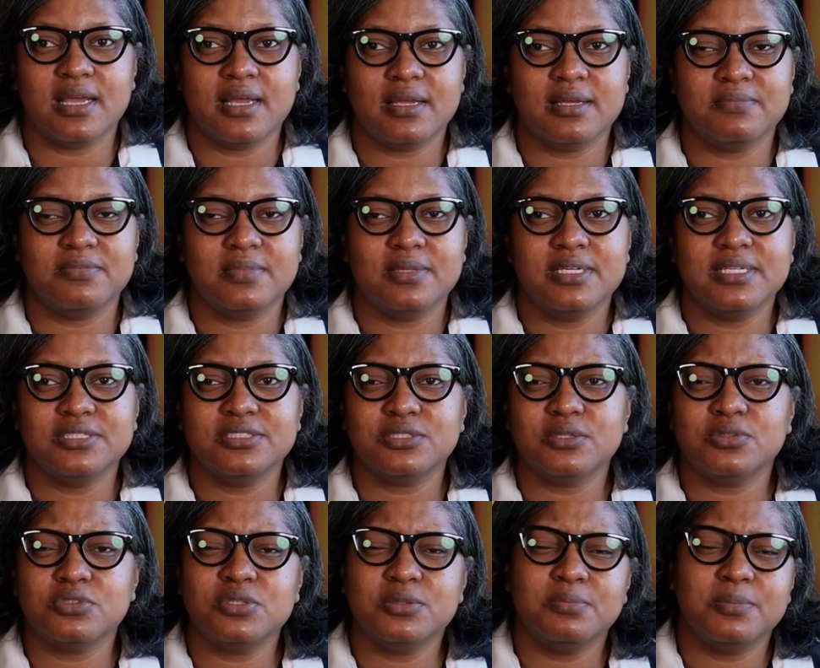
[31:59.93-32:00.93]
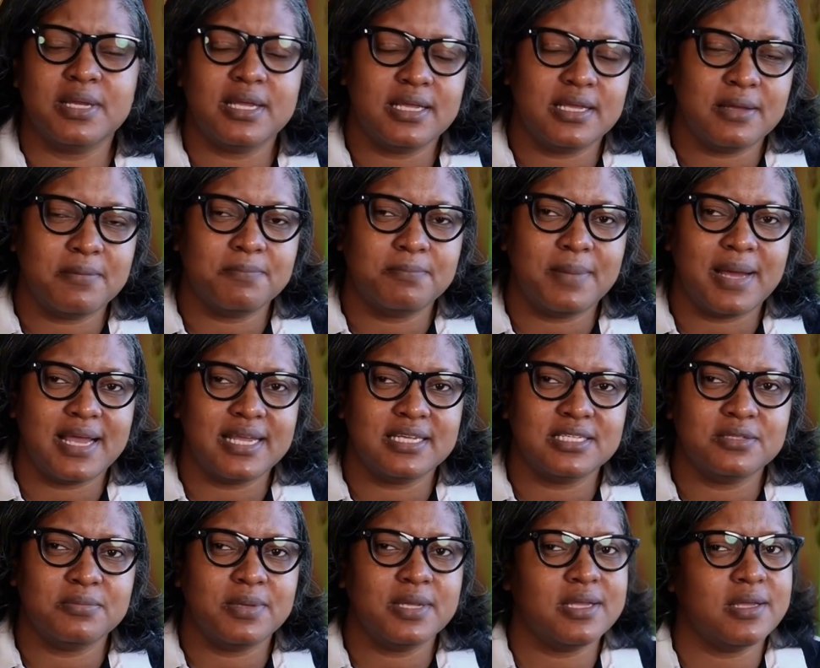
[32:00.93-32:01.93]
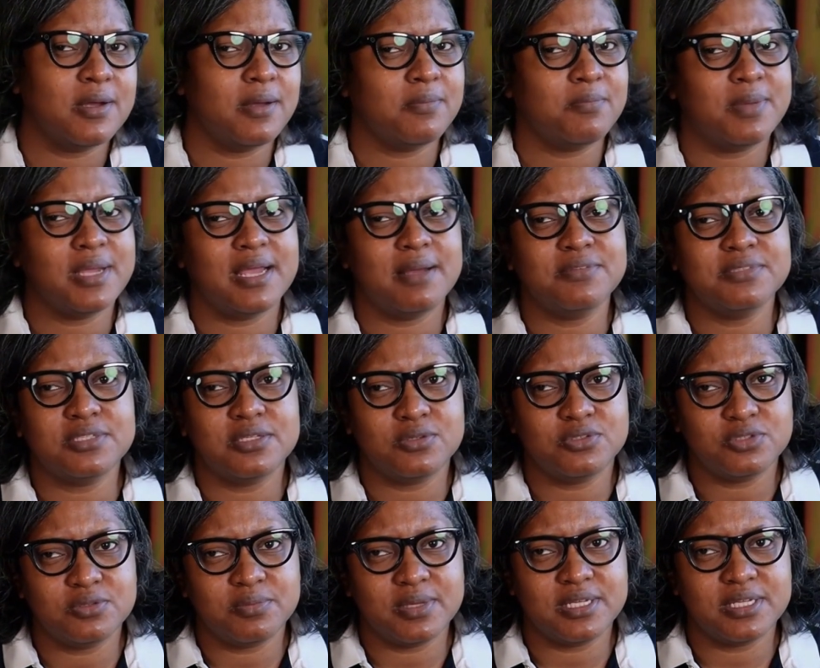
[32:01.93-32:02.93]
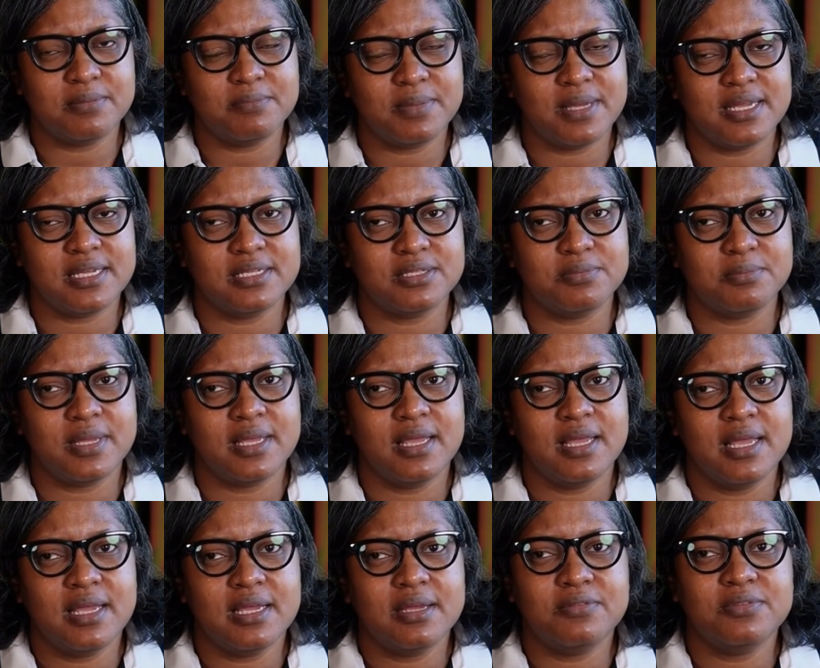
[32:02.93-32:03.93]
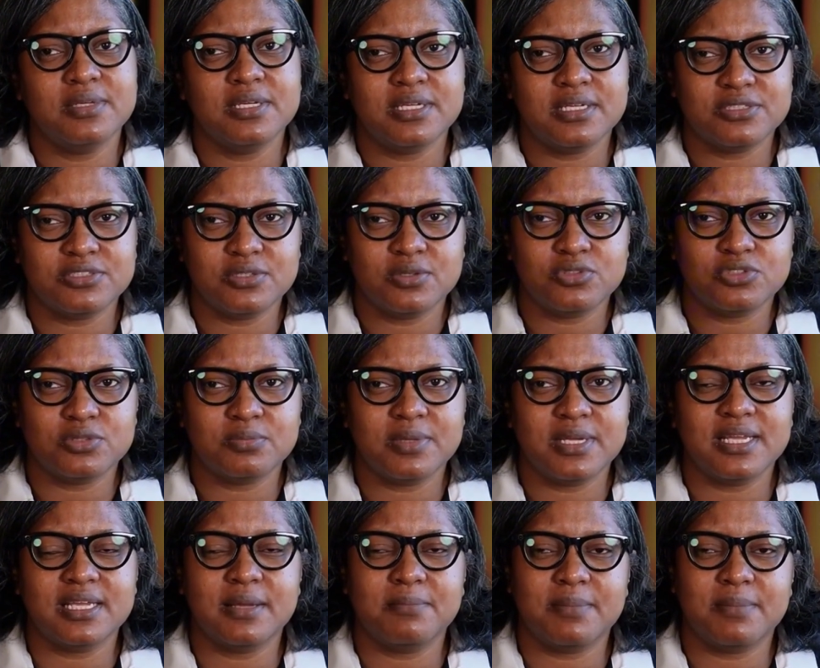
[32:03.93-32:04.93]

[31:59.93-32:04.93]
If you need social media management, we have social media management. If you need a social media